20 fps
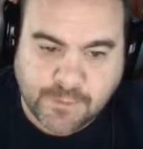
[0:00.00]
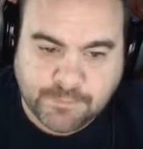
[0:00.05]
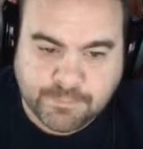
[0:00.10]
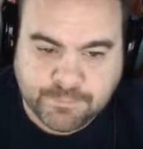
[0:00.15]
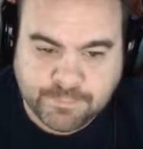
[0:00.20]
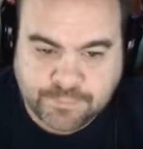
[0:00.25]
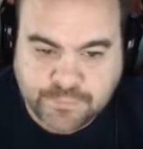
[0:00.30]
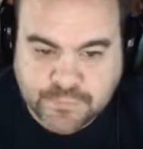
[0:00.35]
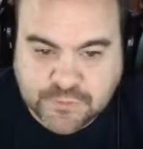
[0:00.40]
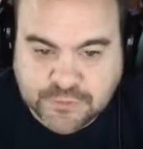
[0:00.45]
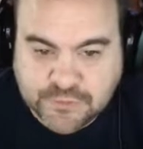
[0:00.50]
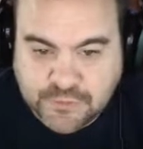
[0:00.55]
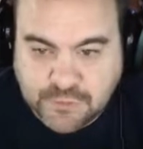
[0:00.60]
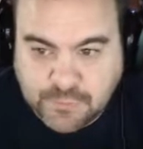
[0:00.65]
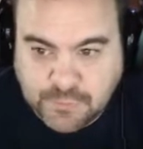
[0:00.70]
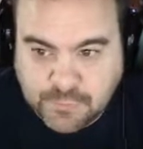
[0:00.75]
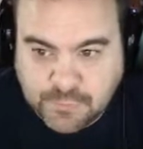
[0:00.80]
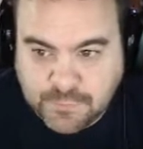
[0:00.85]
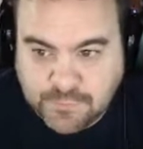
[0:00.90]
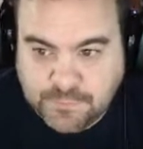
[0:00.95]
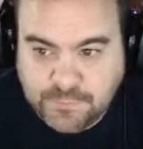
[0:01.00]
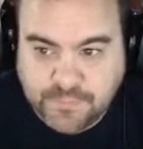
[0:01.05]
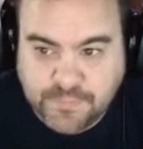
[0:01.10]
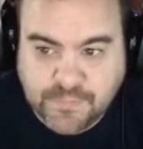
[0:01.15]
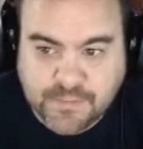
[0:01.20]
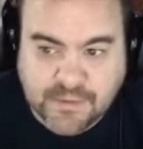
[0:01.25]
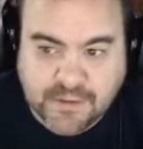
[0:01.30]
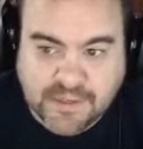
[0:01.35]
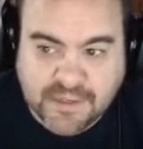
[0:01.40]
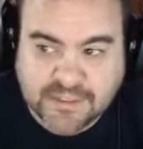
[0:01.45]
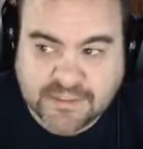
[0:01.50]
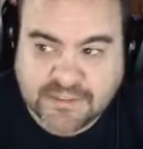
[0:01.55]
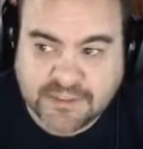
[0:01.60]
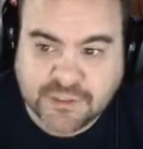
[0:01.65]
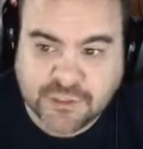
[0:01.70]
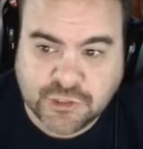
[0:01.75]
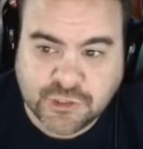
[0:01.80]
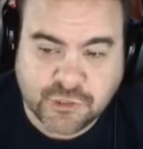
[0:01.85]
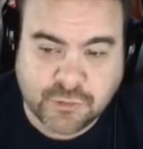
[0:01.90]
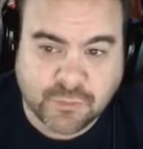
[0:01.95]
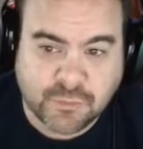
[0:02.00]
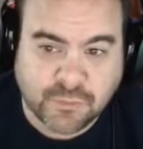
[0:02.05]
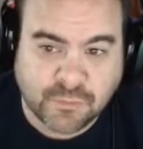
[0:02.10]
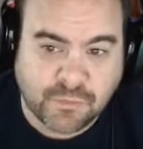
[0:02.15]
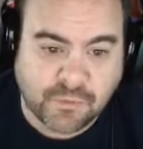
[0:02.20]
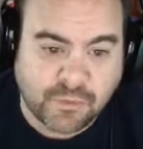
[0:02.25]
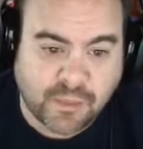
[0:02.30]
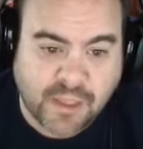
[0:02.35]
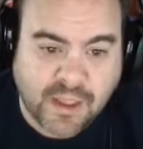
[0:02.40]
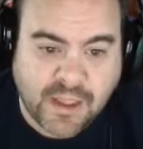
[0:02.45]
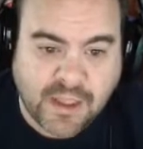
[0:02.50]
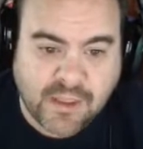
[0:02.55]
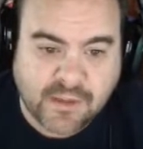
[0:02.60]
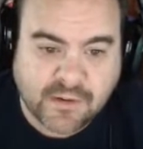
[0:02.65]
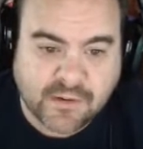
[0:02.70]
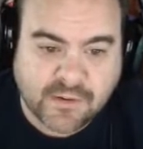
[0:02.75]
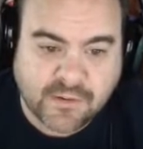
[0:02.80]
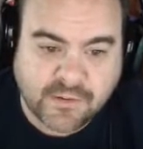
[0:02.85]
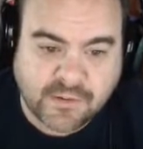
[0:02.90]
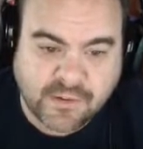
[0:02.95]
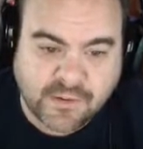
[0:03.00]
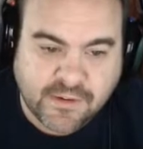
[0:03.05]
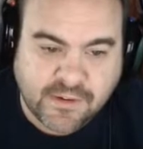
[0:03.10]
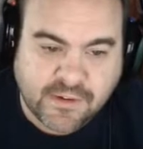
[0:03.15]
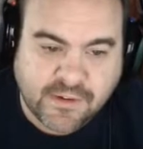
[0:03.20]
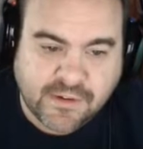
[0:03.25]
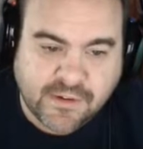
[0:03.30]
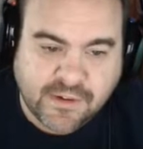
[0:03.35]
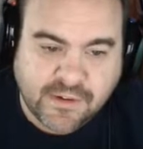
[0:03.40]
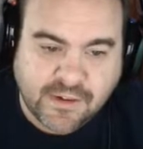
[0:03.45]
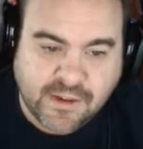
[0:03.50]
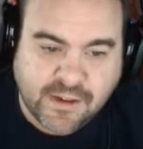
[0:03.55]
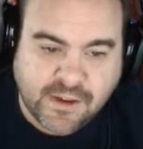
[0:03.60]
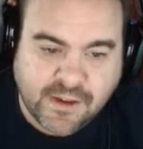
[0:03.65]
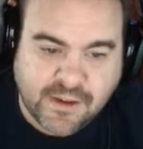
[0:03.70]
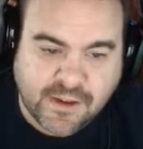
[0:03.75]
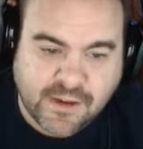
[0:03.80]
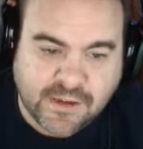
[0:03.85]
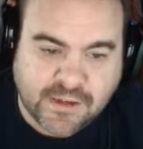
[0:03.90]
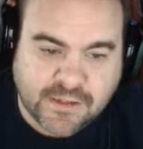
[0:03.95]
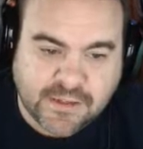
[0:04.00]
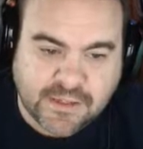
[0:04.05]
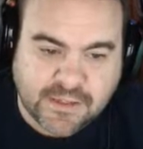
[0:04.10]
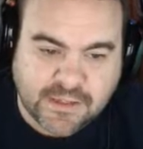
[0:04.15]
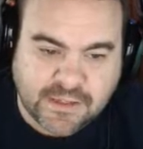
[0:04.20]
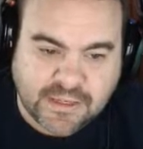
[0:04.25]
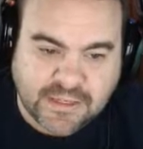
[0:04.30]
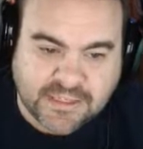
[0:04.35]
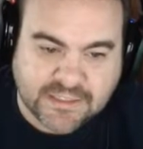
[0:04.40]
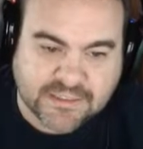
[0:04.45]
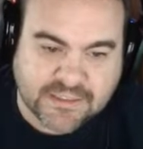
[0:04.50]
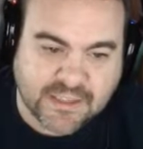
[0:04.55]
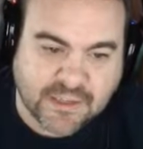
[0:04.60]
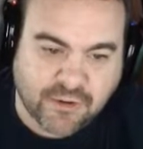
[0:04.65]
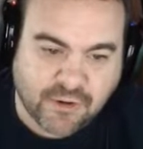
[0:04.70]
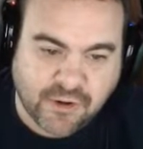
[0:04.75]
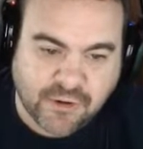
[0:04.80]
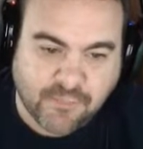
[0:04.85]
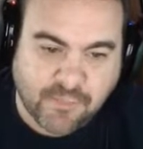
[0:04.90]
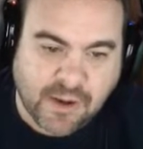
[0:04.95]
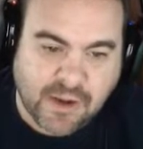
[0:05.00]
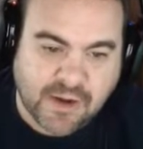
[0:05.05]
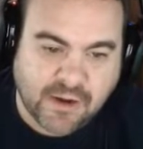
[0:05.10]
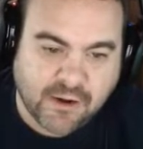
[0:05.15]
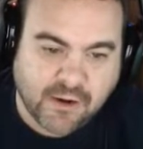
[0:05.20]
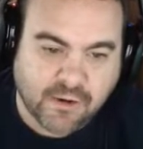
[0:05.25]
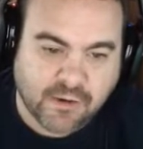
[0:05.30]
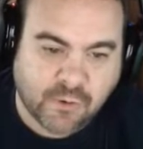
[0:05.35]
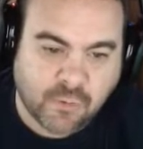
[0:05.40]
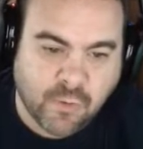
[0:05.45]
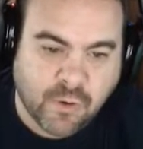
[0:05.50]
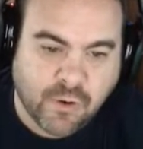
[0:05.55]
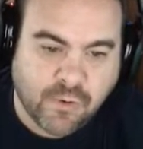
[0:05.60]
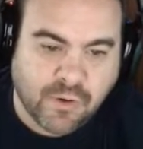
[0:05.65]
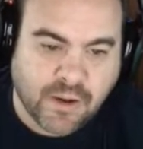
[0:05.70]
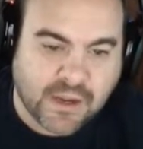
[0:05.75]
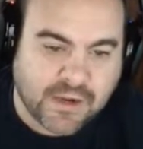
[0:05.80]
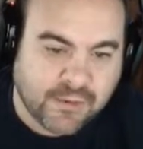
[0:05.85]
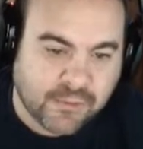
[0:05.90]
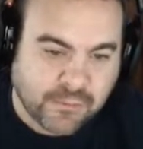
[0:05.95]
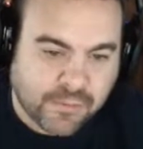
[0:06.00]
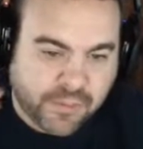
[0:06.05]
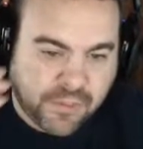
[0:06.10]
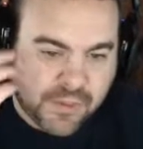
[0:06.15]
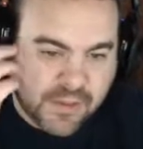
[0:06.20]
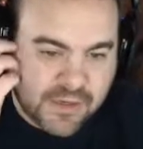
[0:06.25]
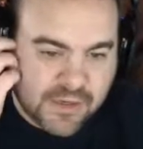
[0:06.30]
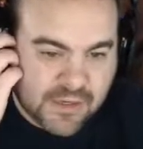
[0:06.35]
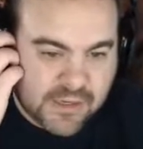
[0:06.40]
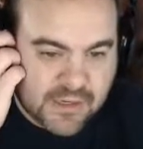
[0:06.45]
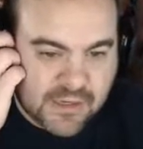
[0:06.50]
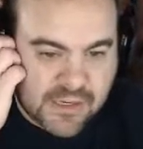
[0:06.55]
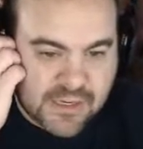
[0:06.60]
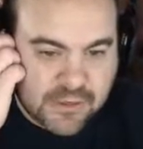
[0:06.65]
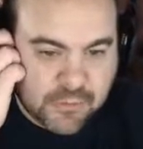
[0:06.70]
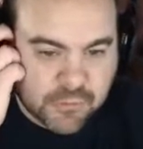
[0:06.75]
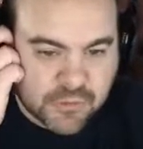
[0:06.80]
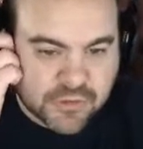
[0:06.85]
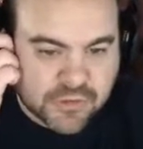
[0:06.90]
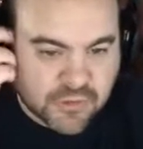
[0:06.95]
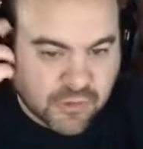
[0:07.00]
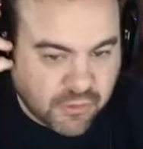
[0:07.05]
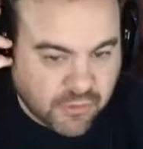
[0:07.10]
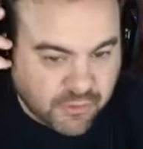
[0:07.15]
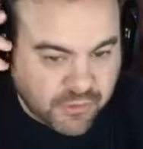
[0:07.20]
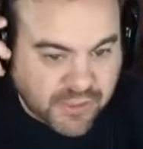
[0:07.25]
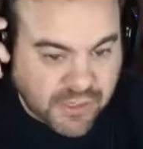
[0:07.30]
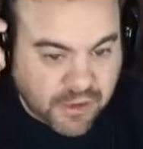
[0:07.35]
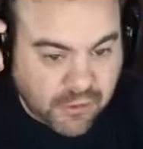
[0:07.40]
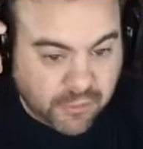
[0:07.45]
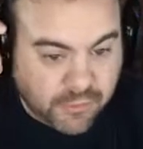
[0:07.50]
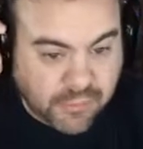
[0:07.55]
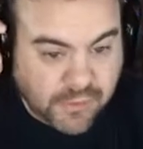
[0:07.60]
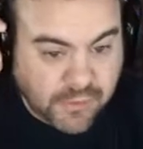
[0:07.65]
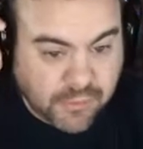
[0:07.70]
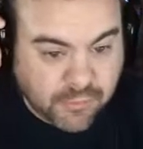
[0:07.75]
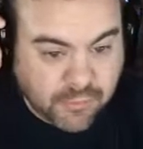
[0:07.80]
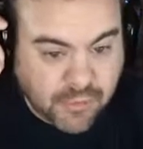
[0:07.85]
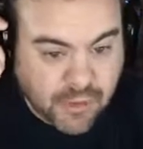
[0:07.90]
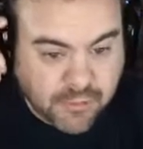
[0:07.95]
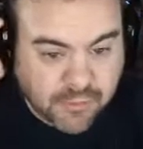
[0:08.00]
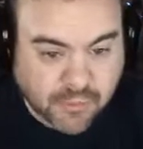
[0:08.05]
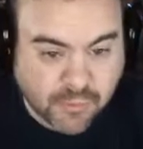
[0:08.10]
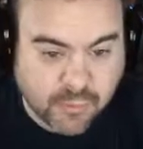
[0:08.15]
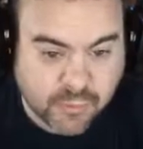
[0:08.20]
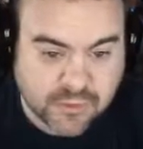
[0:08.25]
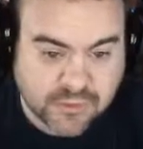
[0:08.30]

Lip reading: So I guess he's shooting for that. He said on Meyer, quote, I don't think he was totally healthy throughout the course of